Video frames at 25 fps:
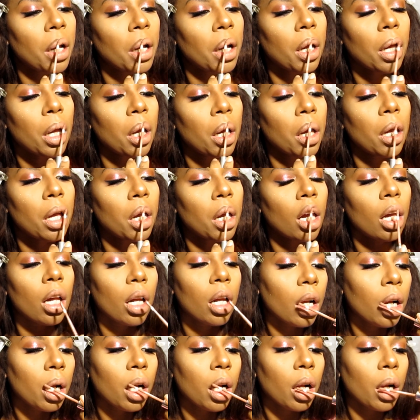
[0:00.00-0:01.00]
I'm gonna sit
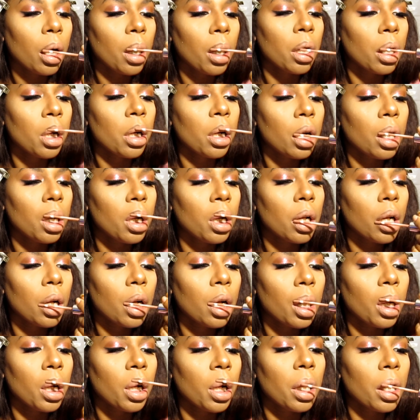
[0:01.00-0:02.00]
here and type out
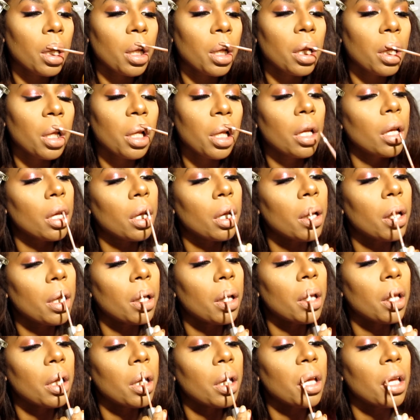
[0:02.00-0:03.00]
everything
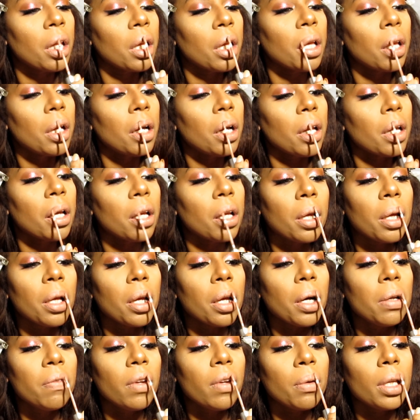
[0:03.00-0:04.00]
right now.
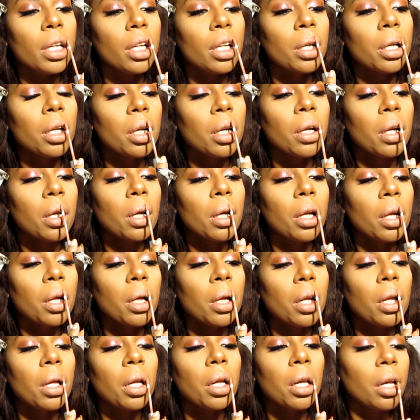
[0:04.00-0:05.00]

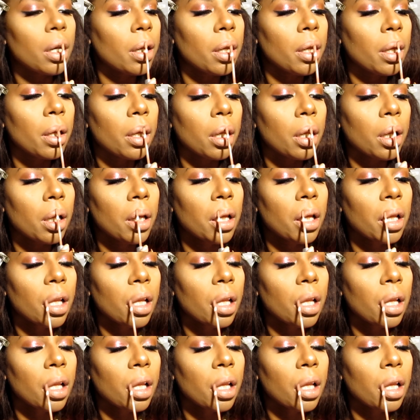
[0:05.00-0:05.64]
Because I just don't know